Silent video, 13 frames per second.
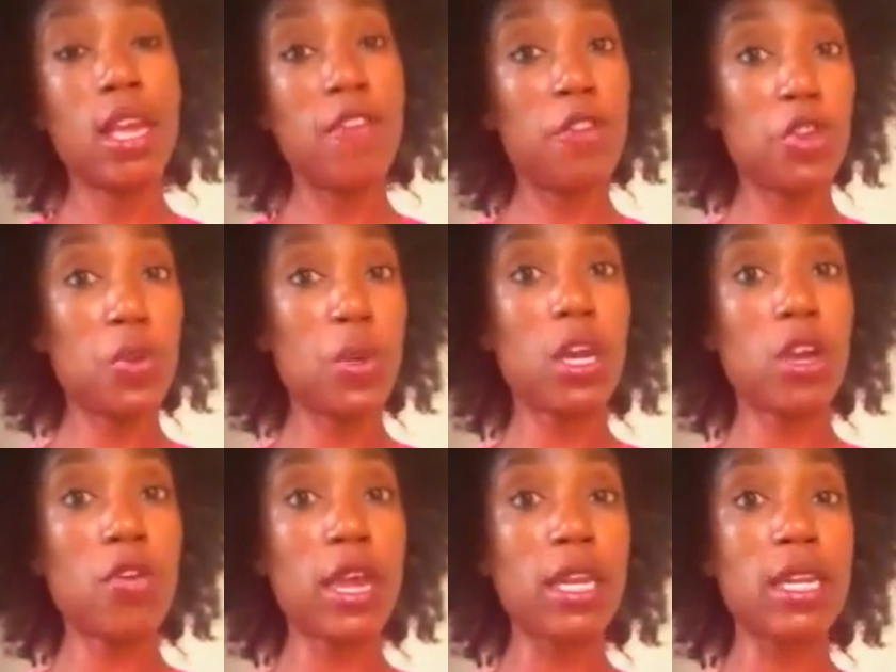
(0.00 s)
if you're doing it
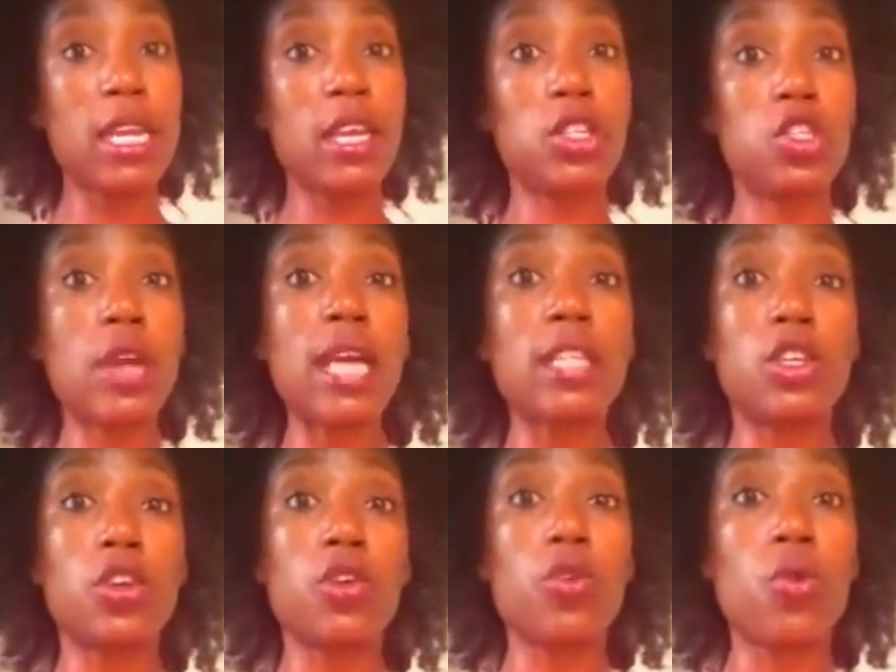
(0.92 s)
correctly and
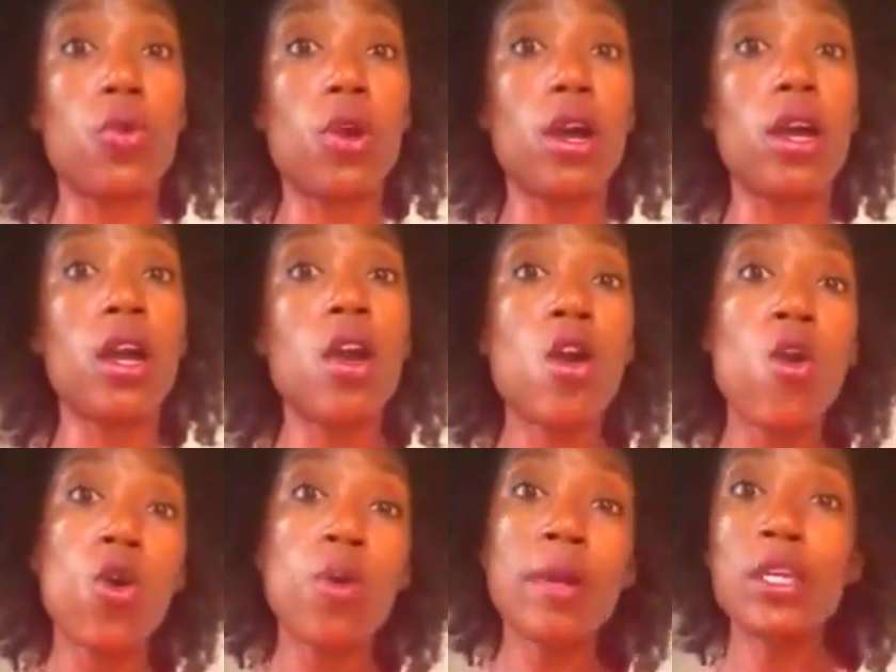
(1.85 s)
contracting your core,
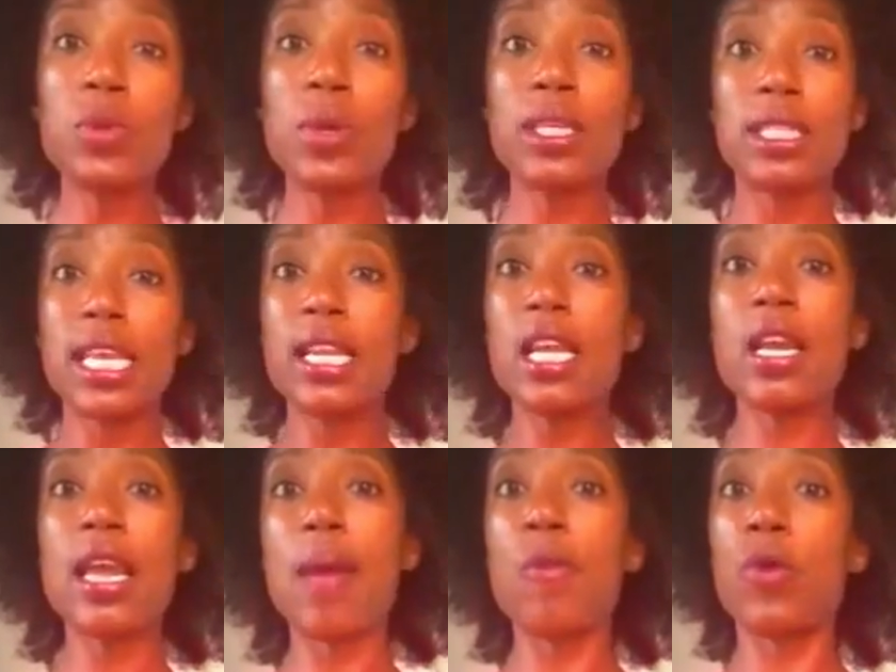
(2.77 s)
or by doing
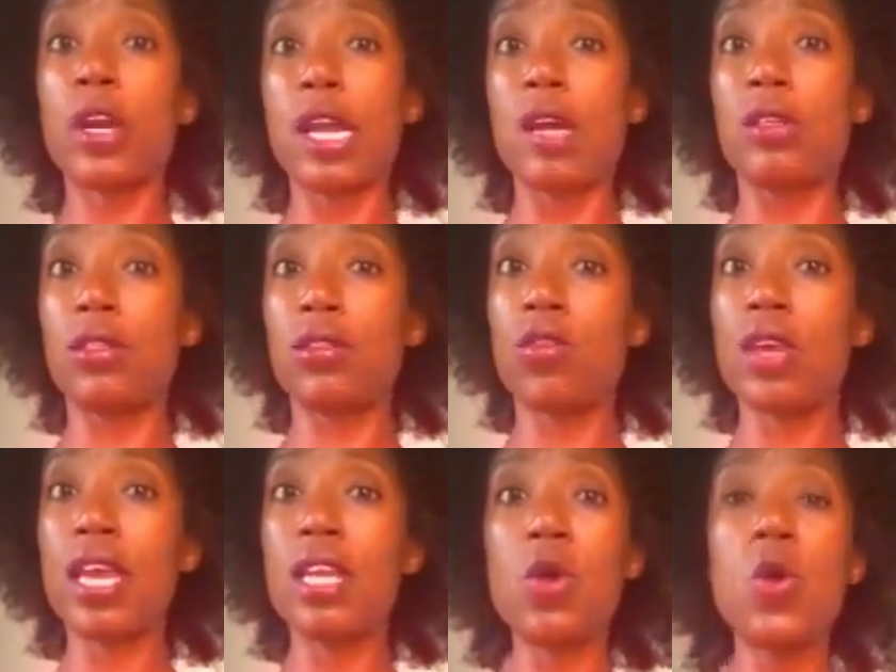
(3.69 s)
standing ab workouts,
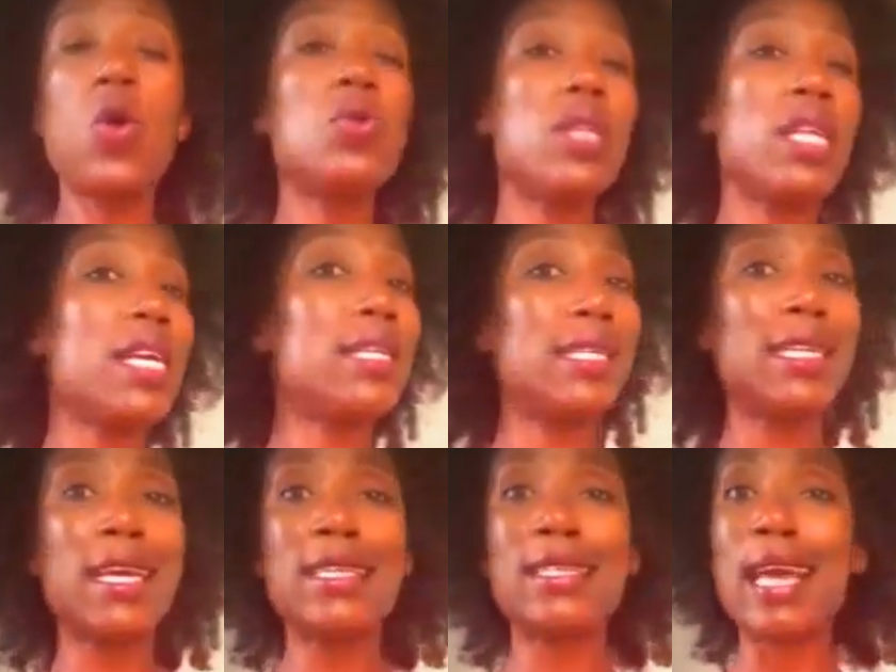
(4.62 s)
okay? No need to
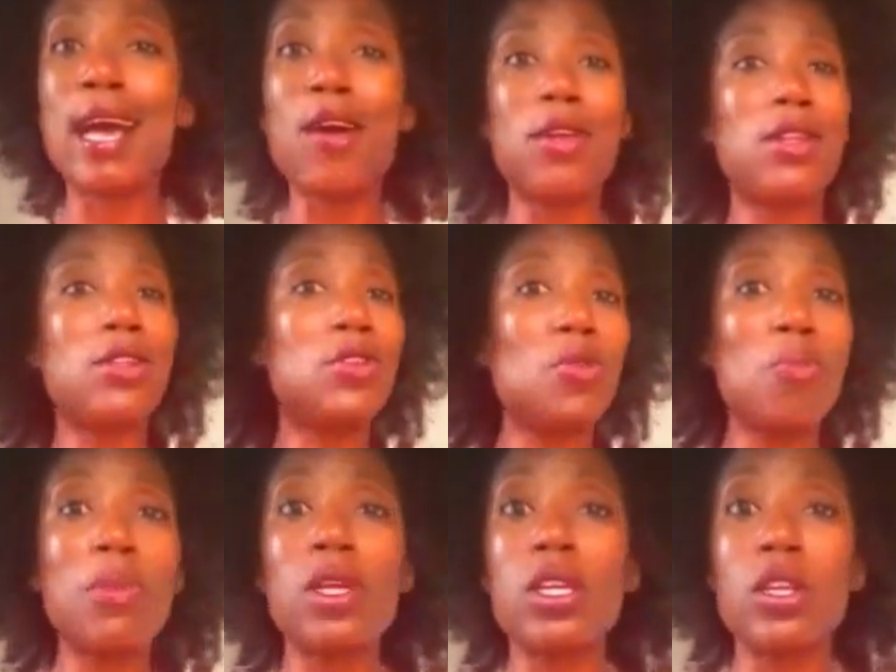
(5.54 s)
get down and do a
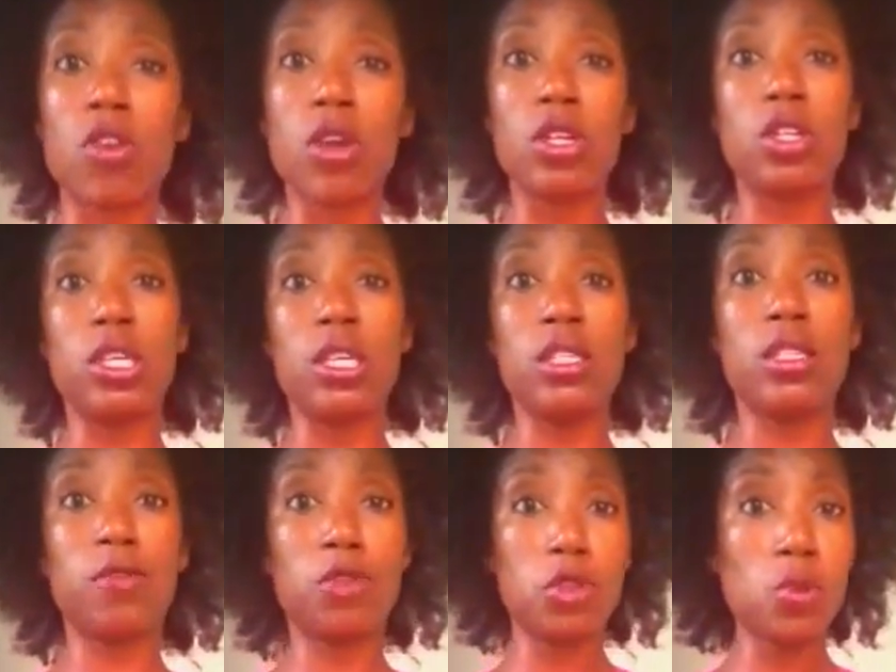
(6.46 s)
million
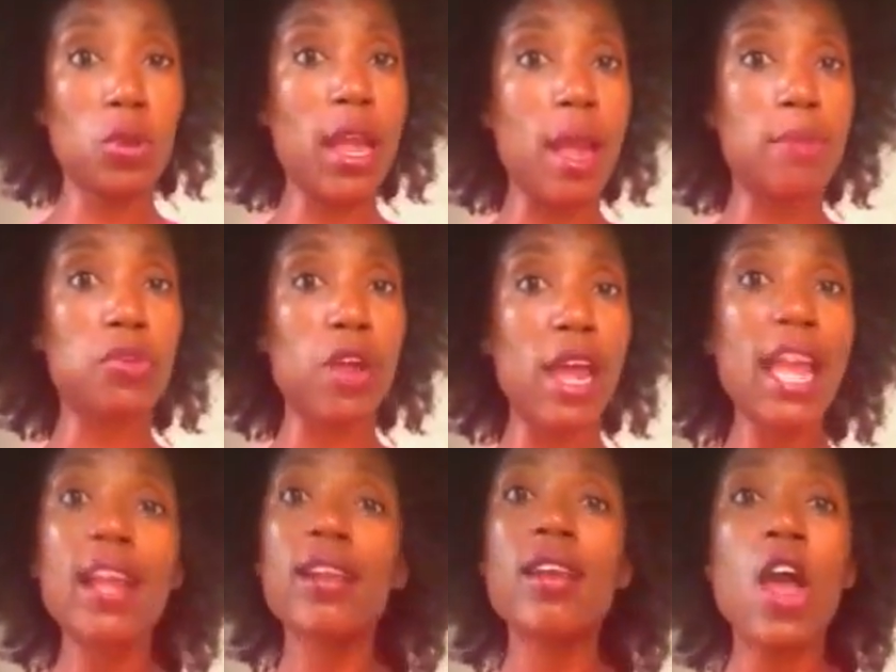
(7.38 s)
crunches. If you're doing abs
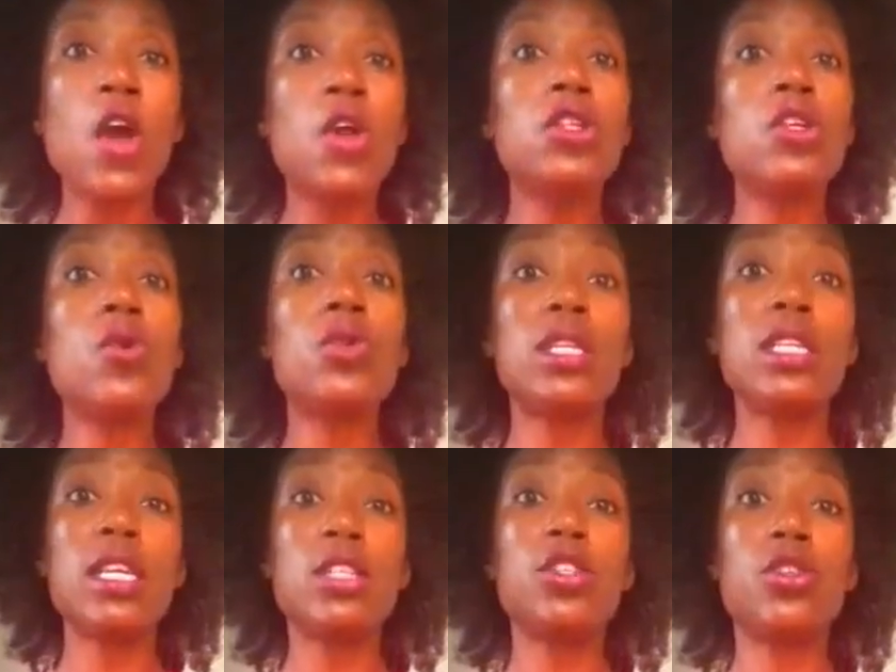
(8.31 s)
right, well, you only
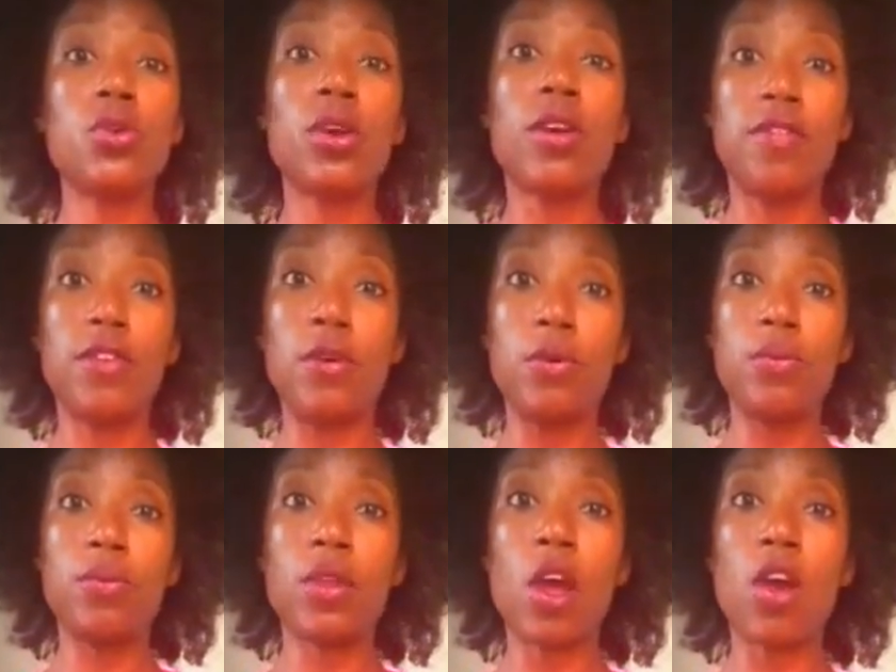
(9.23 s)
need to do a few,
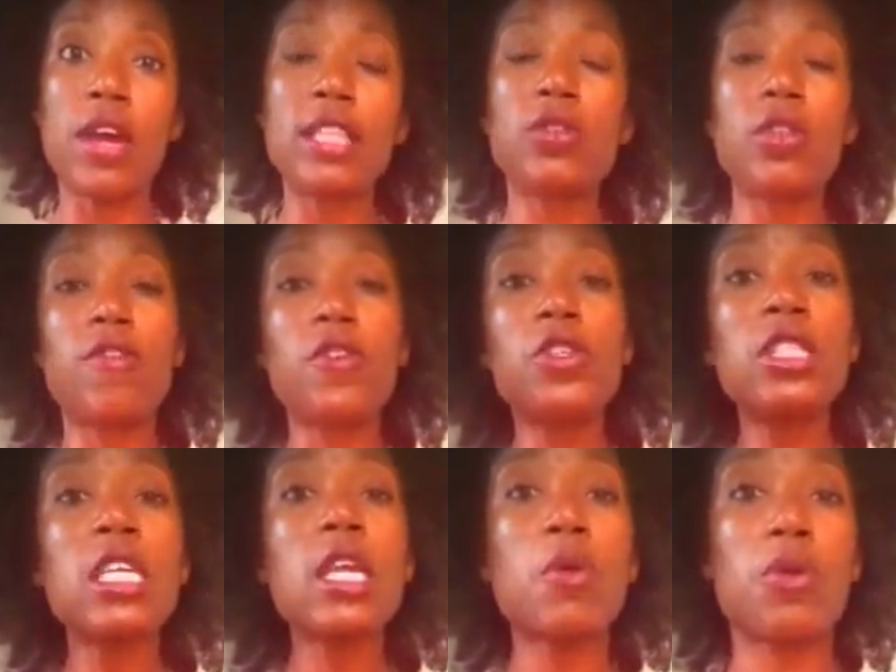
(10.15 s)
all right? So the first
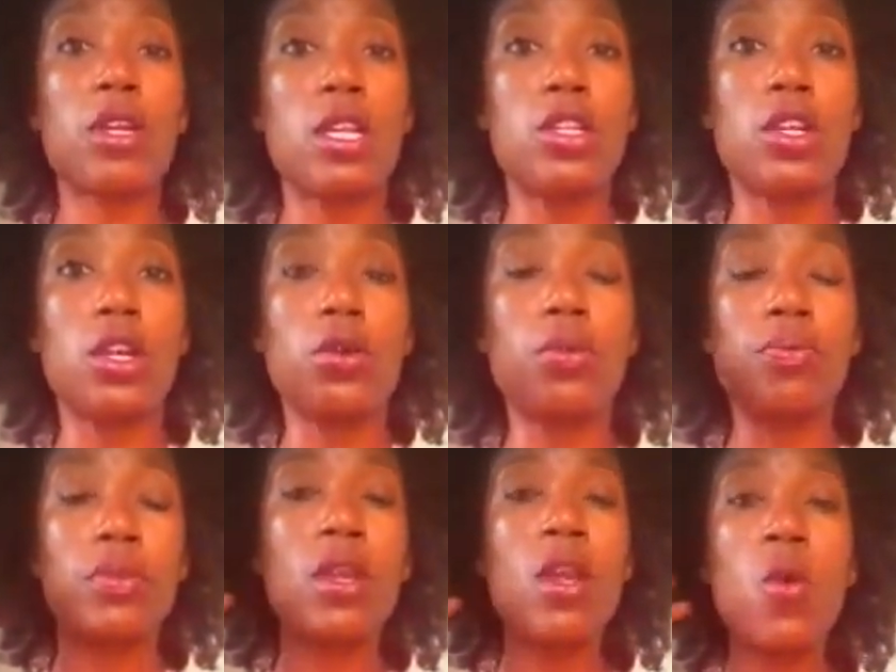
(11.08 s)
thing that we're gonna do
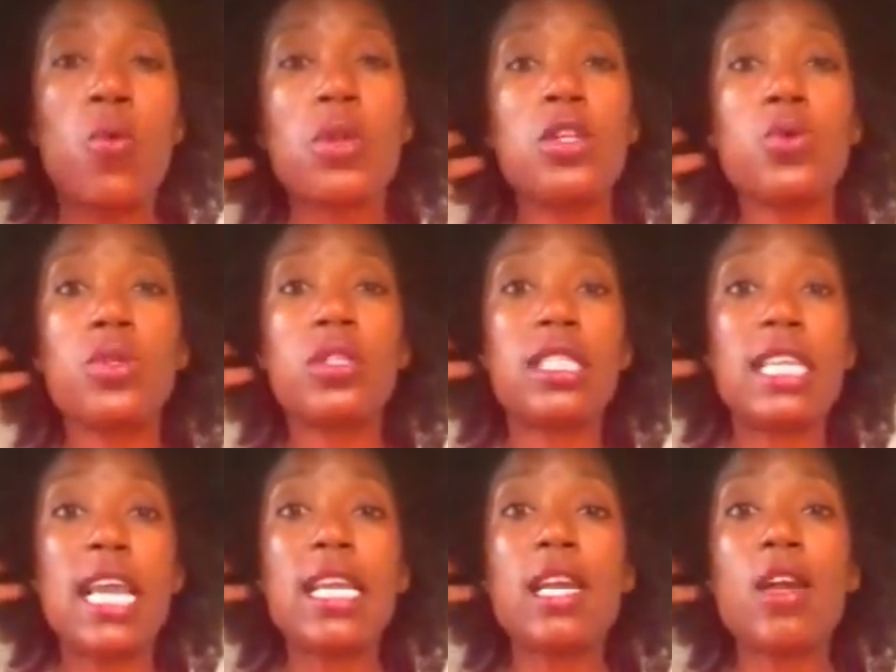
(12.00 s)
a
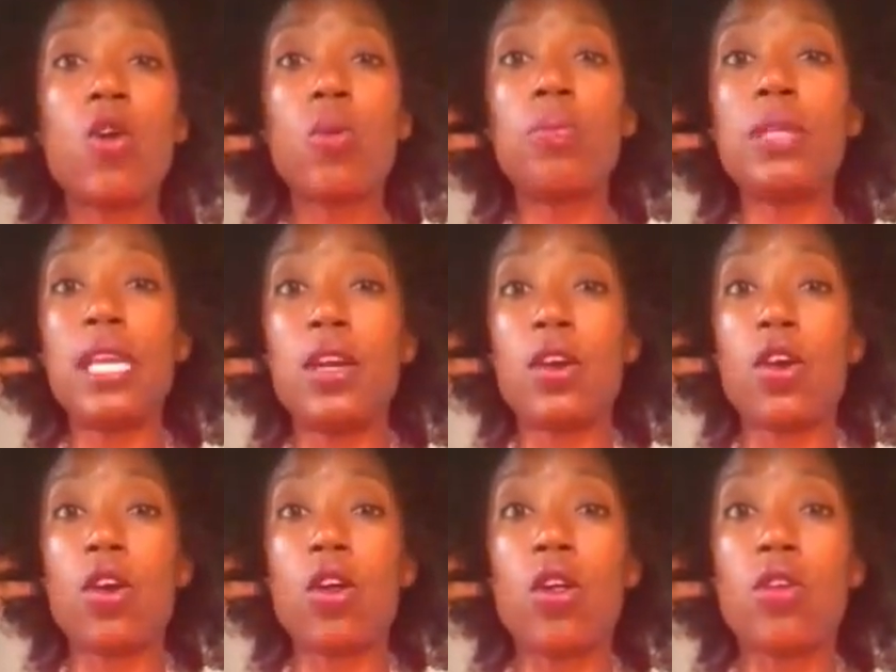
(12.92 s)
standing oblique
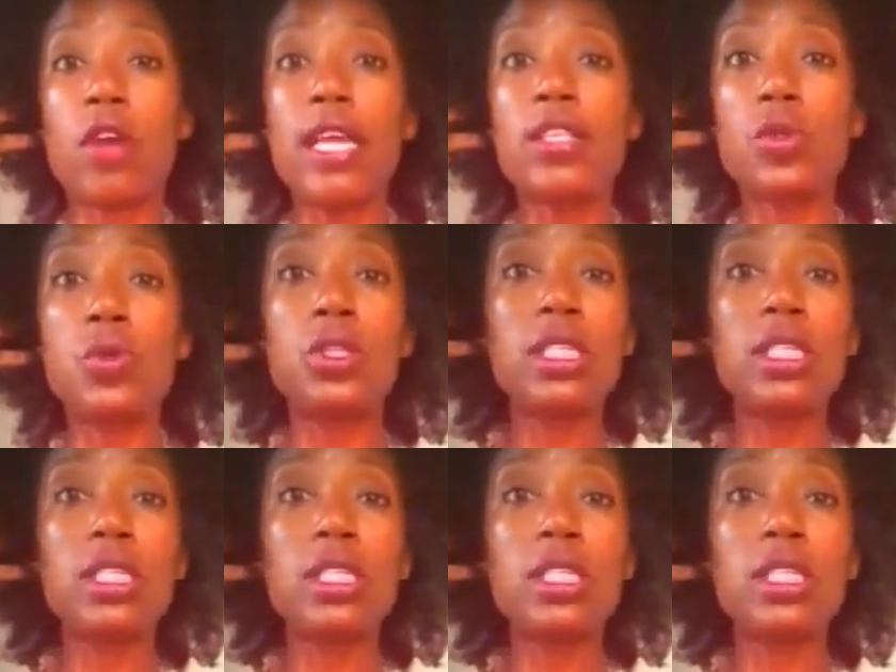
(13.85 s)
curl, right? So you